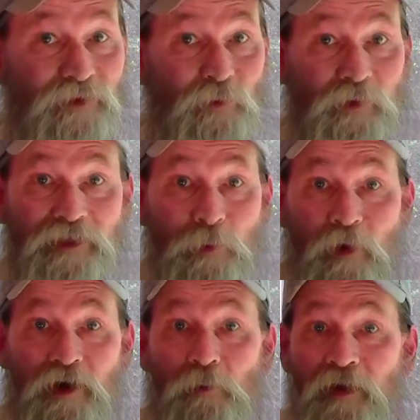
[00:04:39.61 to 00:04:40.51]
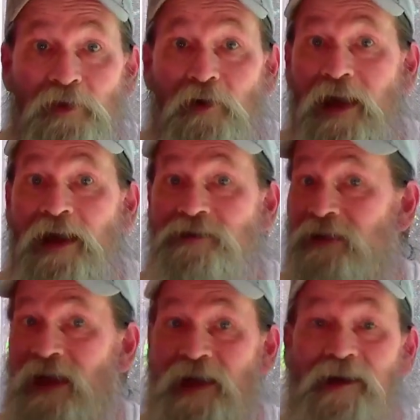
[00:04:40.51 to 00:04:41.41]
what they want to run their ads
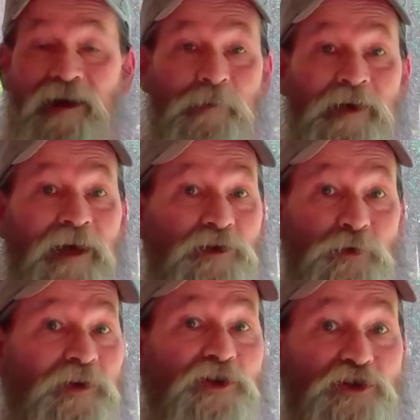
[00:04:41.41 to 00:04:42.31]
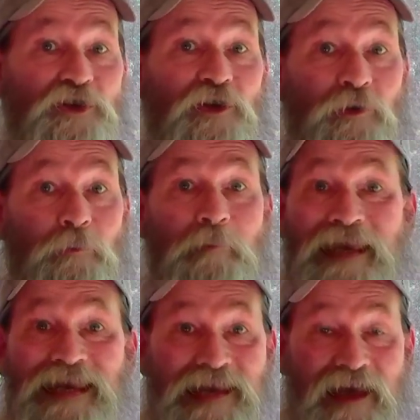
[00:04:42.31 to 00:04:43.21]
on. On traditional
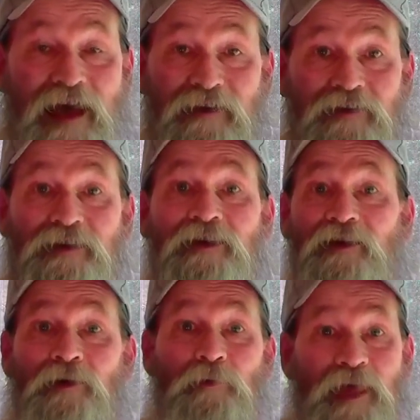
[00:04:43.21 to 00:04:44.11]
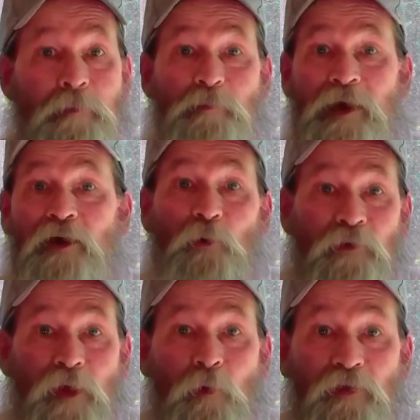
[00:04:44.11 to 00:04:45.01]
media, they pick where
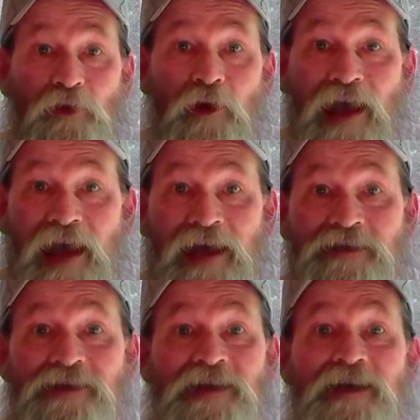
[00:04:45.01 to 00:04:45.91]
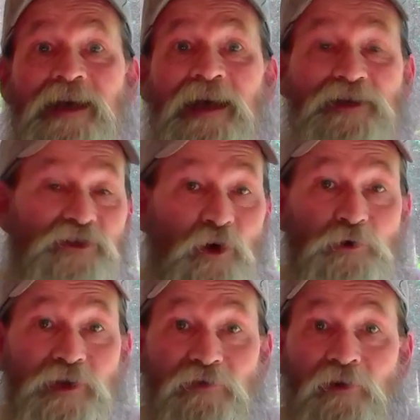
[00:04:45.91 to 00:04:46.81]
they want their ads. And it's no
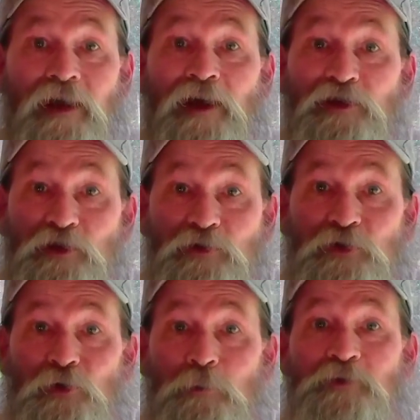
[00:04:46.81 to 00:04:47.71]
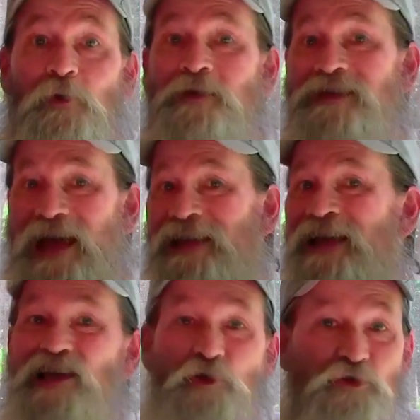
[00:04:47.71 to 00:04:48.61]
different on YouTube. So it's not
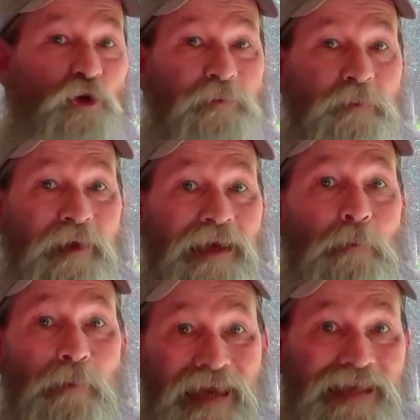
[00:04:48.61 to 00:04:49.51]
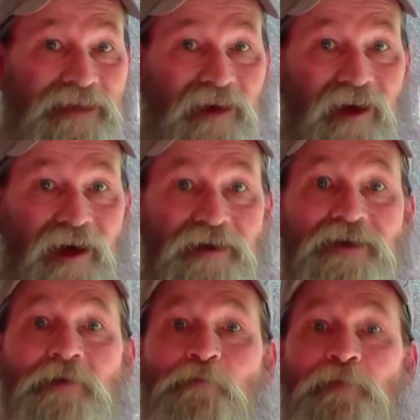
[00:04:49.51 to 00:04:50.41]
like YouTube's being mean to
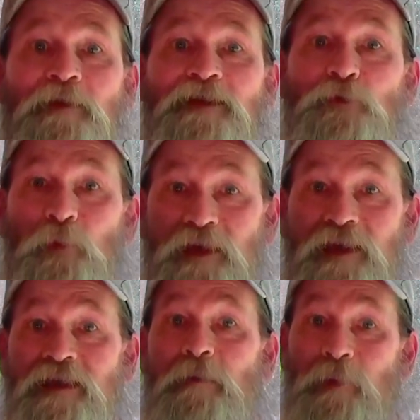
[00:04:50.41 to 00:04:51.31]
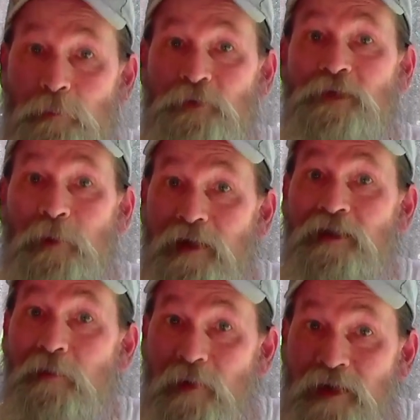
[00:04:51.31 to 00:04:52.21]
us. It's really the people
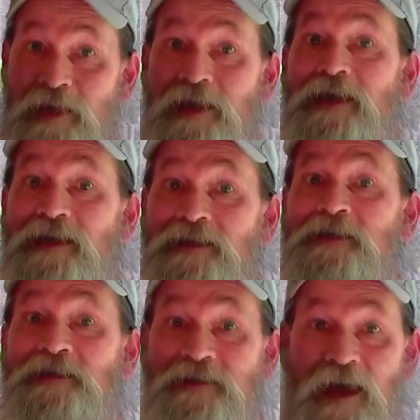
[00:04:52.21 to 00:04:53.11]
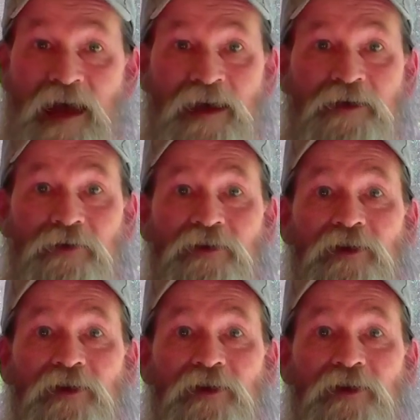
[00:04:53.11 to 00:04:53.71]
spending the money get to decide